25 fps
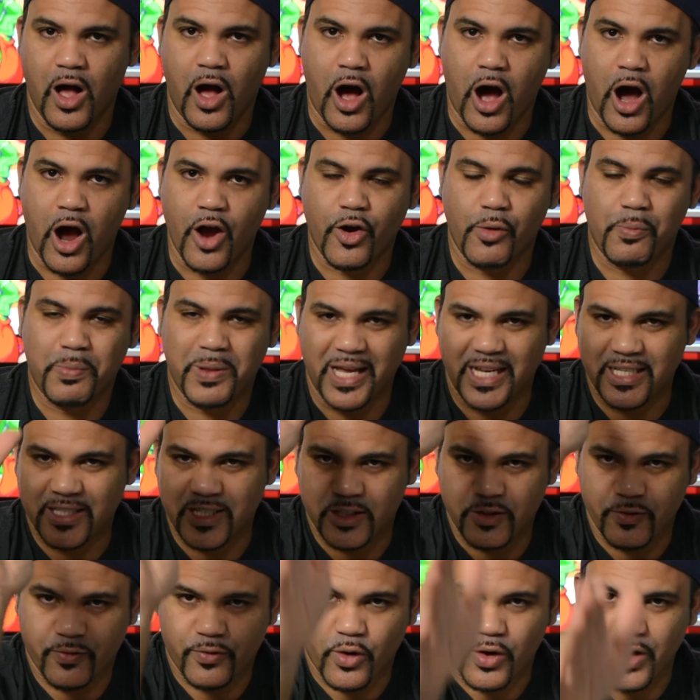All your
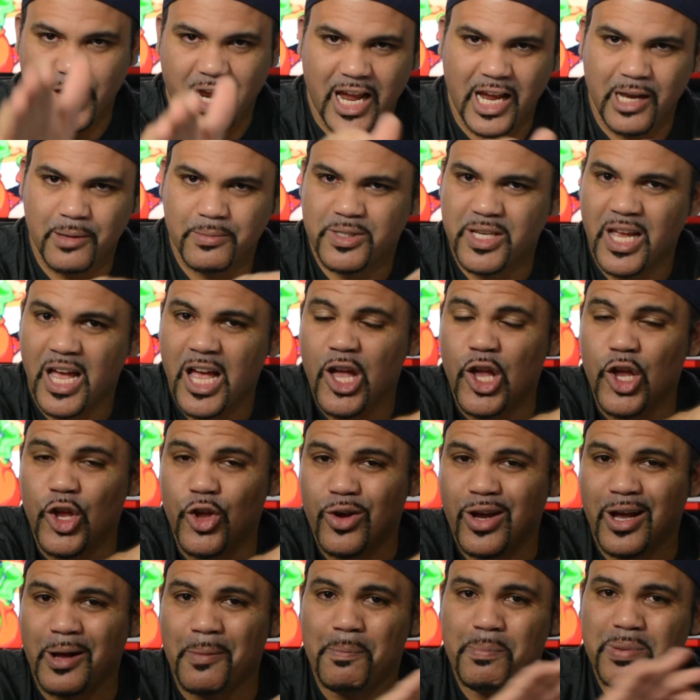PlayStation 4 games,
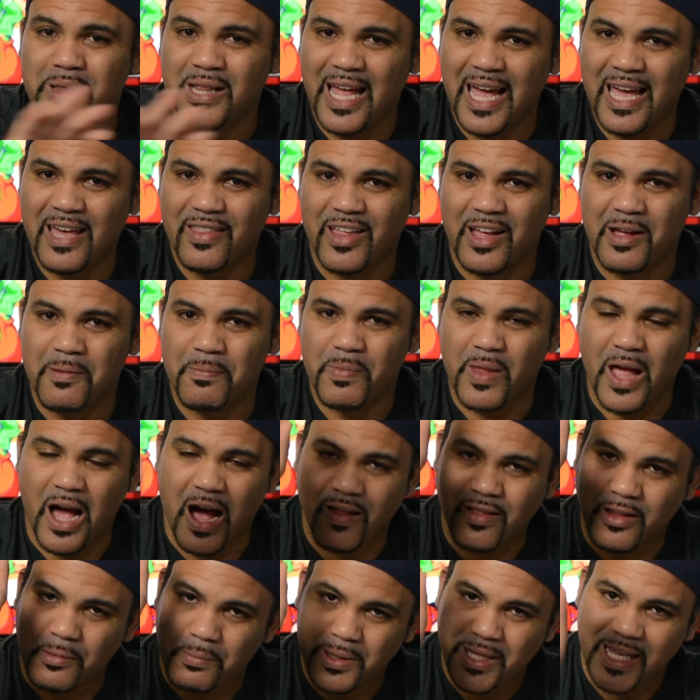you can play them
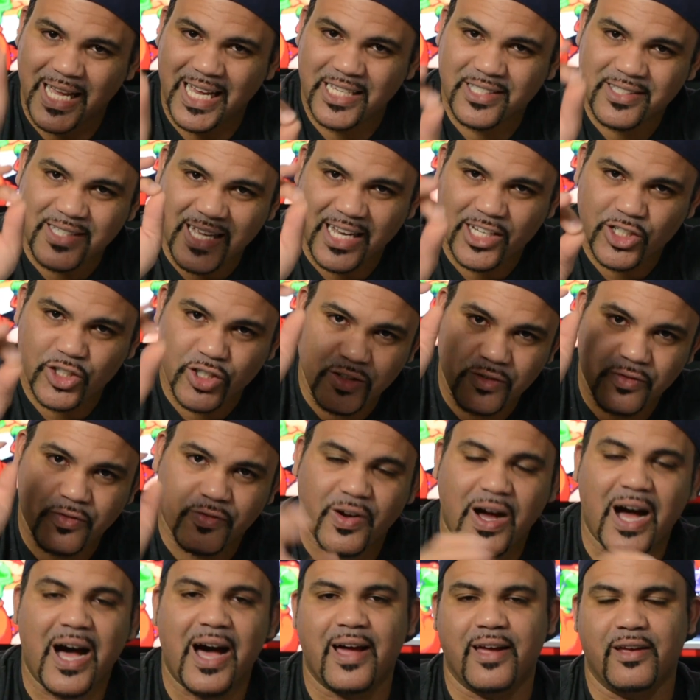on the PlayStation
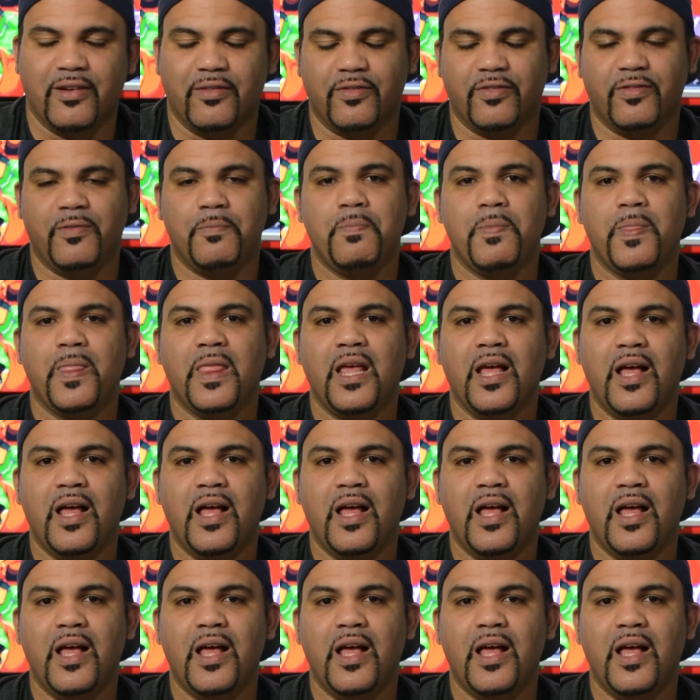5.